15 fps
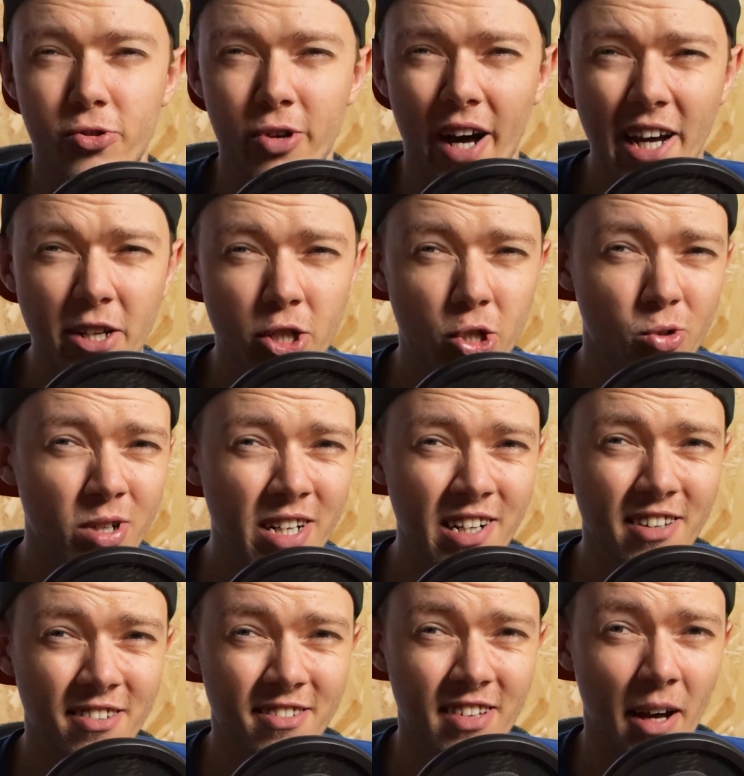Try
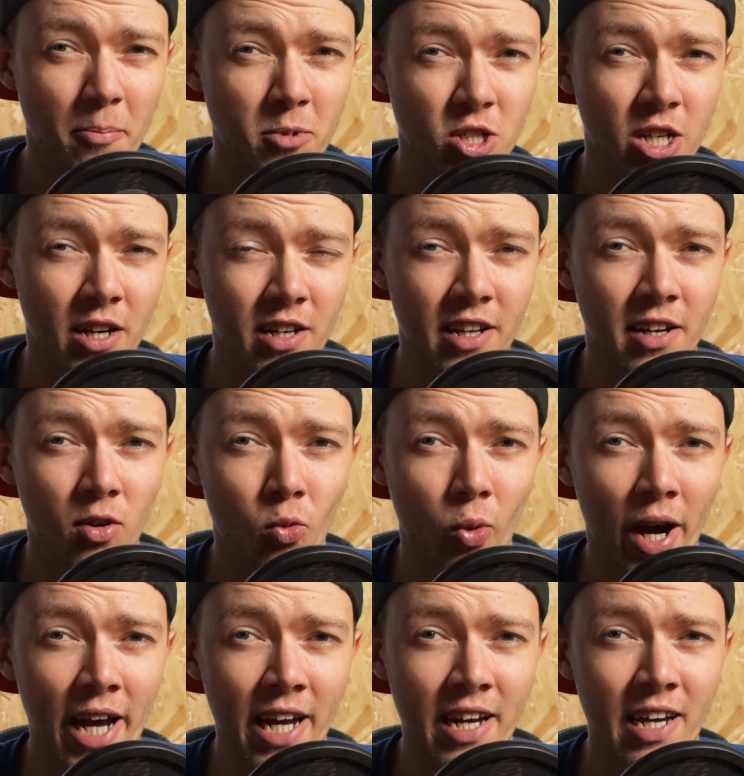shooting the subject in a
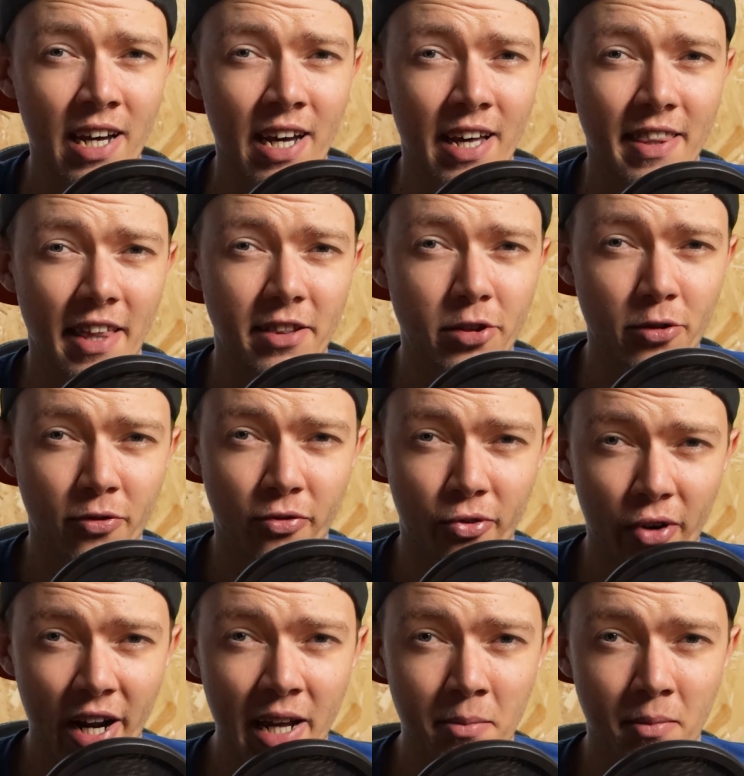way that the
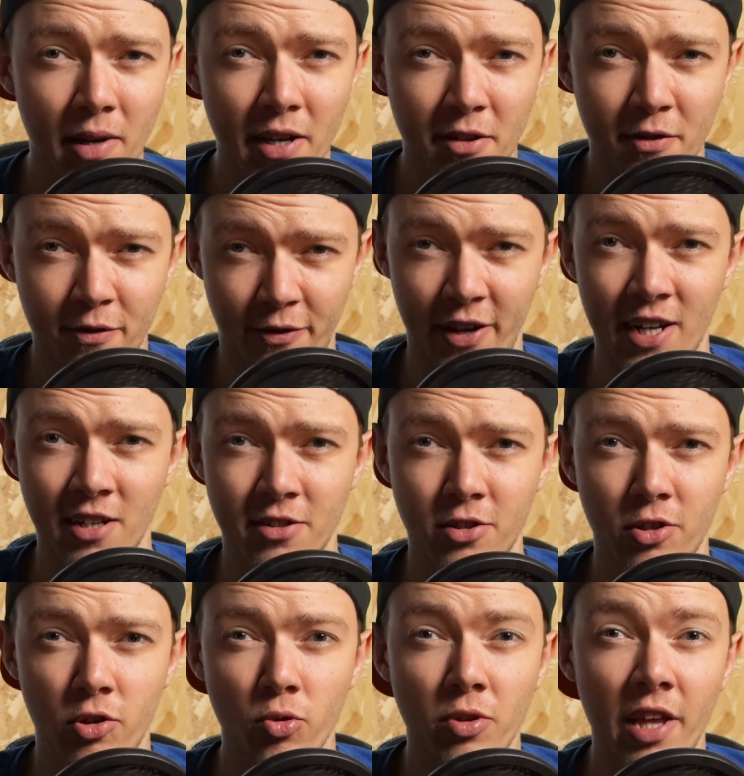frame is filled
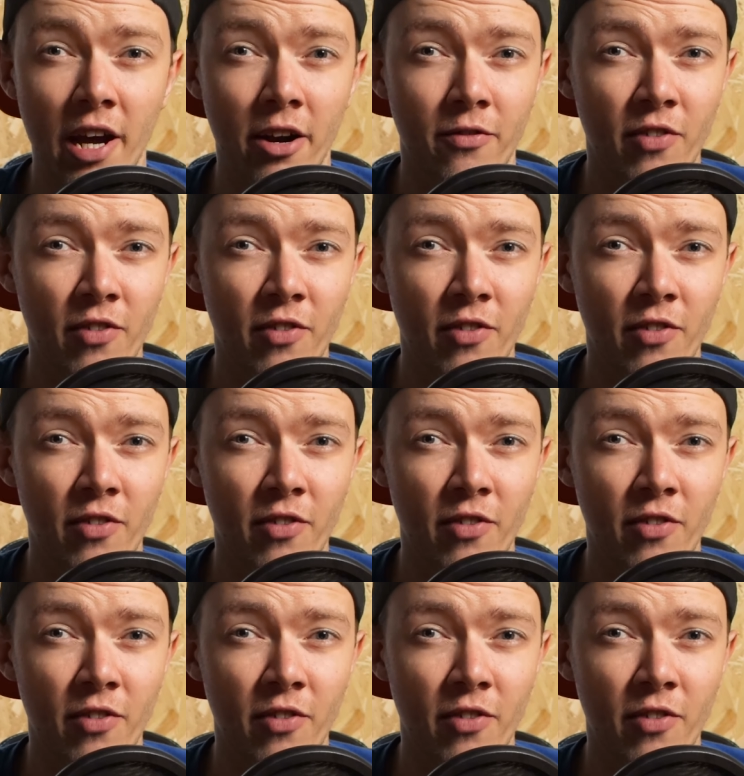to their